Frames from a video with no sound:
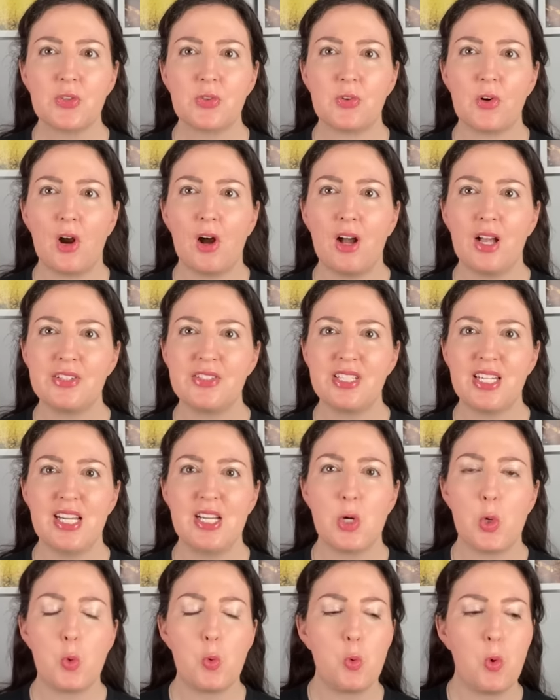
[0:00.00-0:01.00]
across
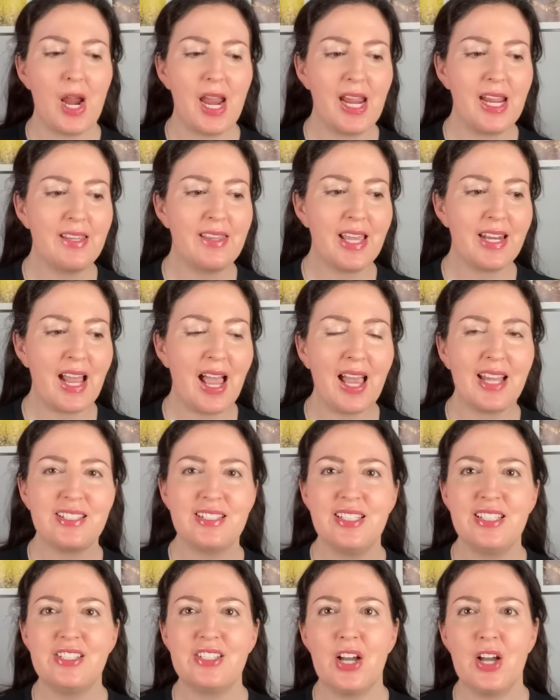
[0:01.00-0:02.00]
in a way that
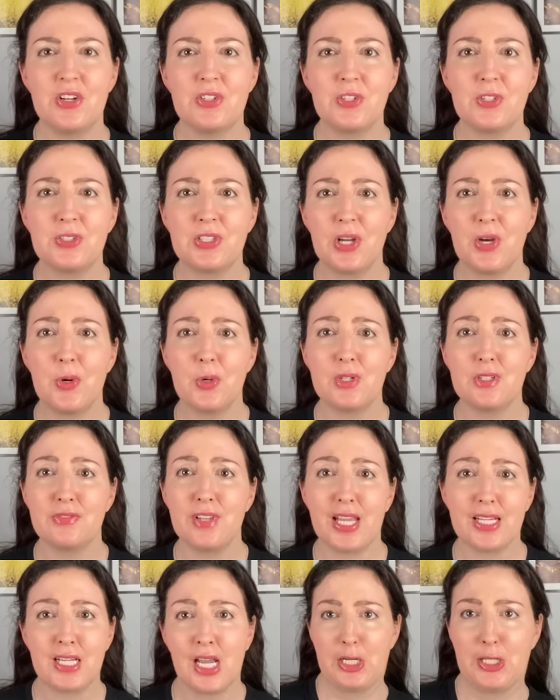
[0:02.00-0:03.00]
has this undertone of
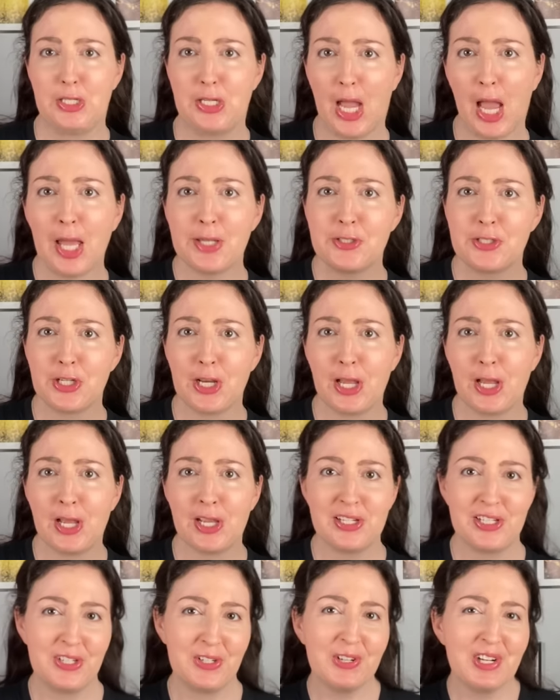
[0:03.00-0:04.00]
like,
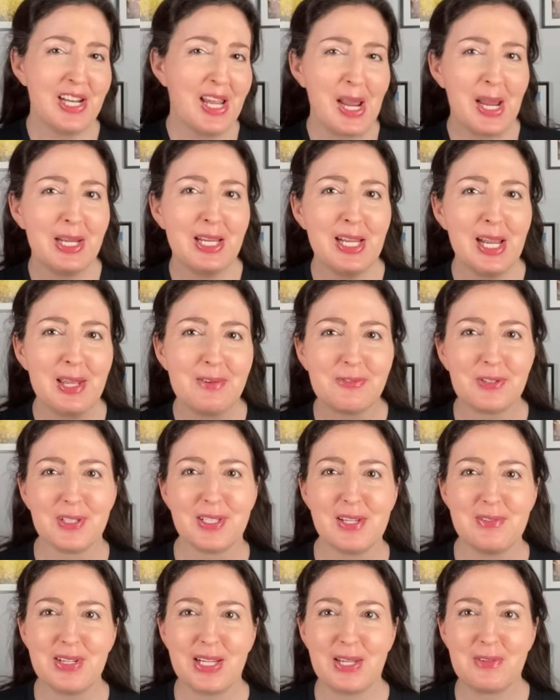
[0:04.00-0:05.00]
gotcha, you're an idiot for
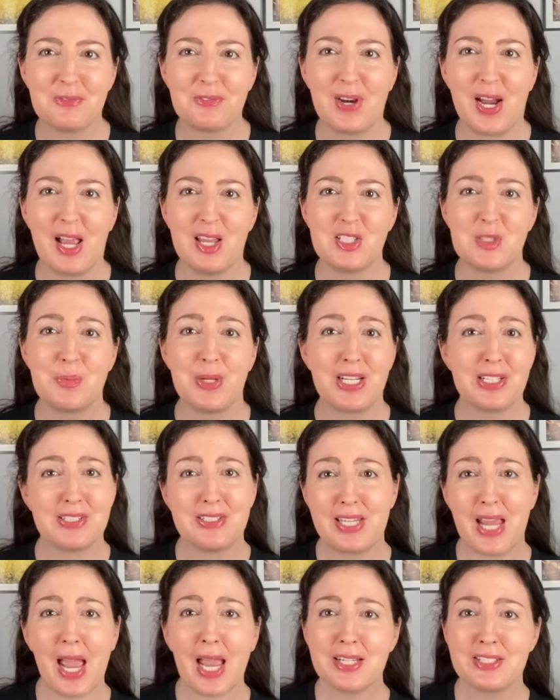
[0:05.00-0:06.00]
living in France
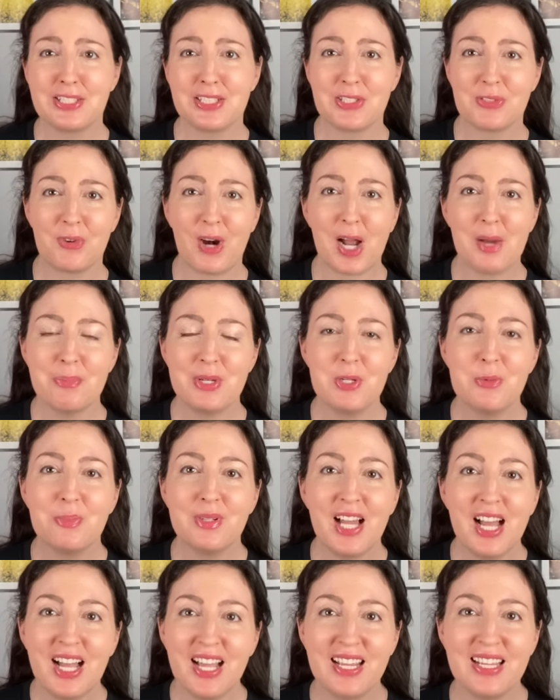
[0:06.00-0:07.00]
because taxes rob you
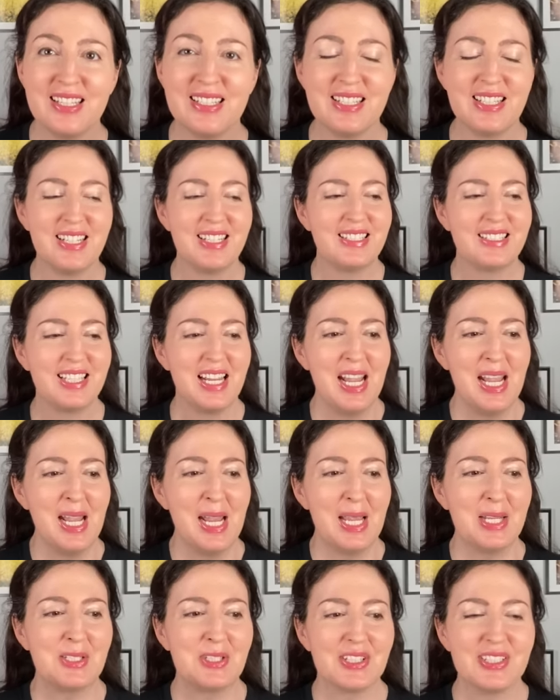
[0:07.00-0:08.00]
blind. It's
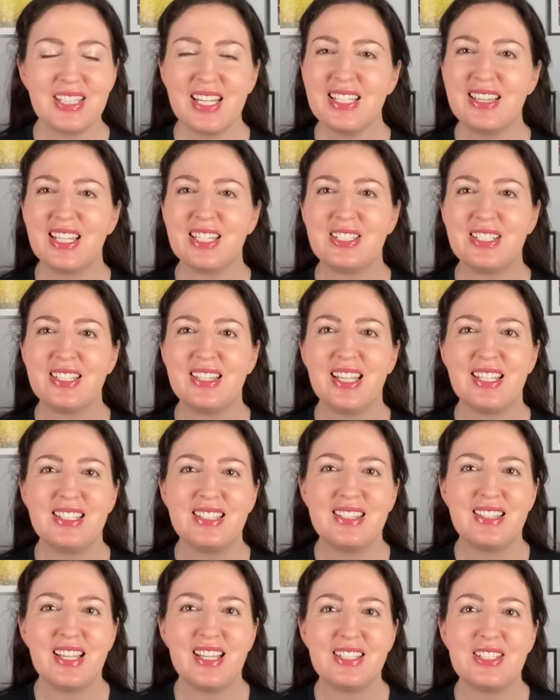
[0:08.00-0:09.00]
just like
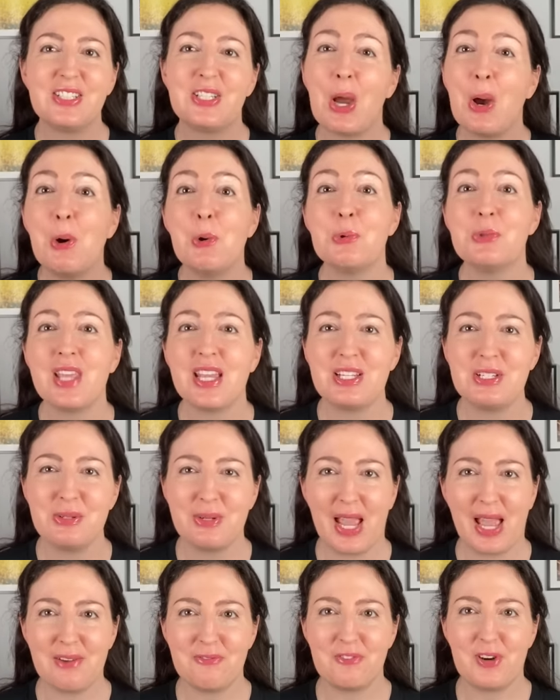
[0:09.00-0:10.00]
the tone that you
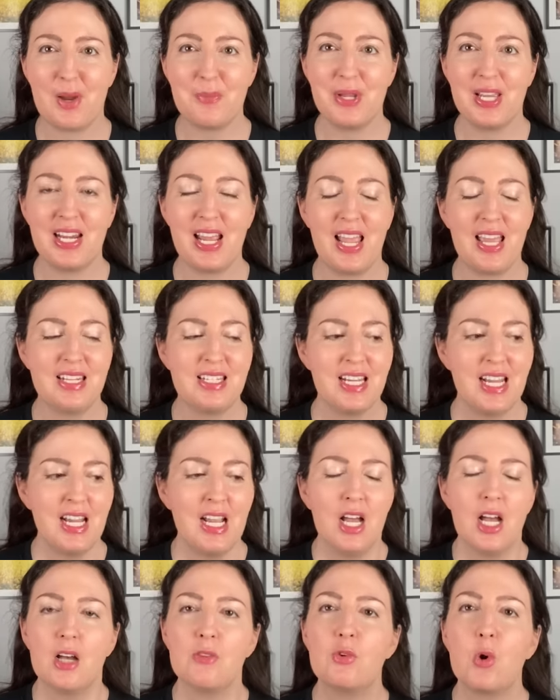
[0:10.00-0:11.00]
get from it. And
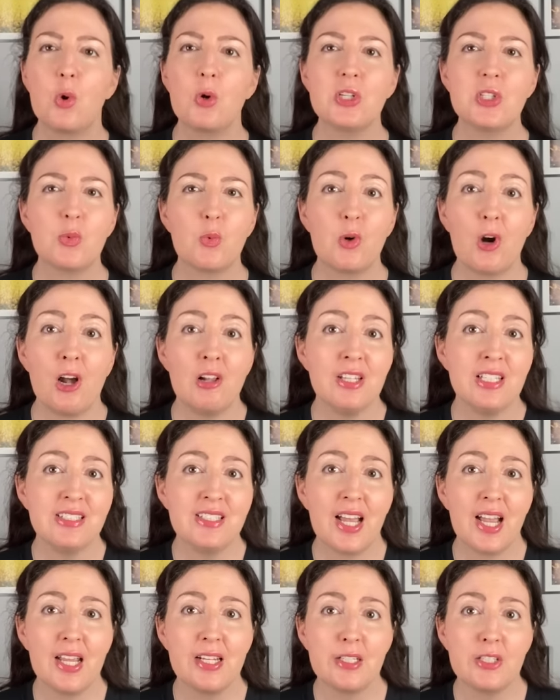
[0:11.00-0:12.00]
of course, we're all
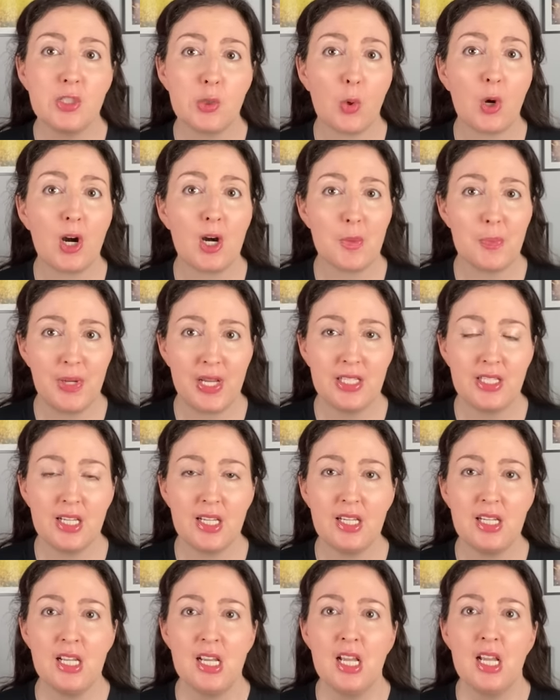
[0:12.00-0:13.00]
entitled to our
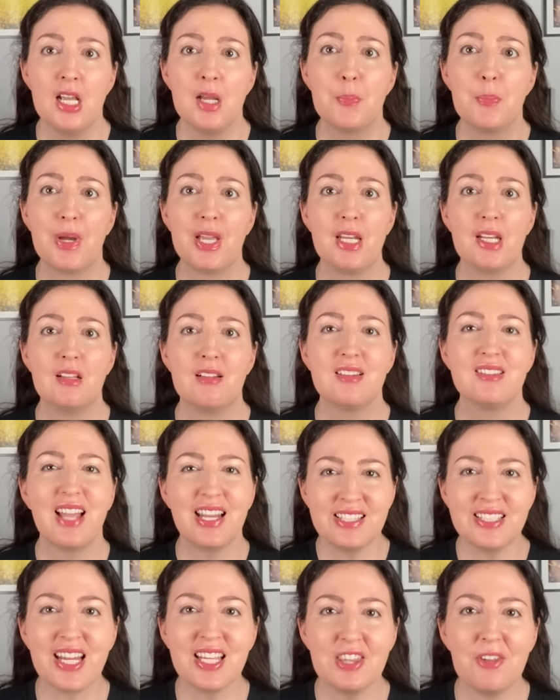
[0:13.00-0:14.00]
opinion, but
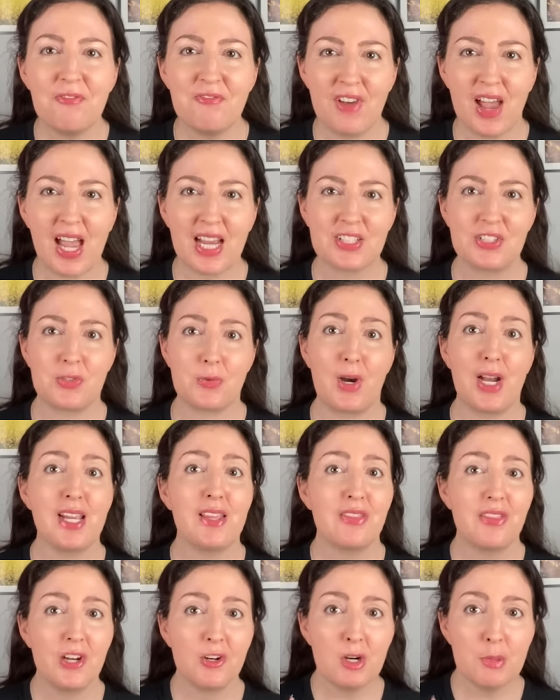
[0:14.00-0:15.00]
let's get the facts
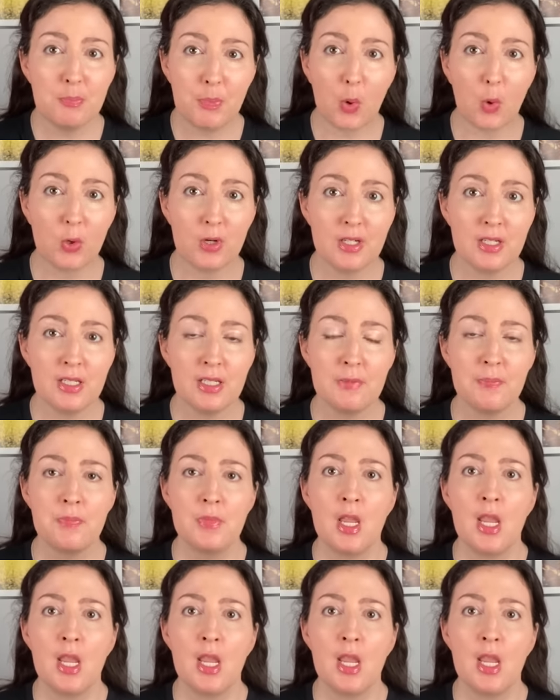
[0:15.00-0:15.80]
right. They're important.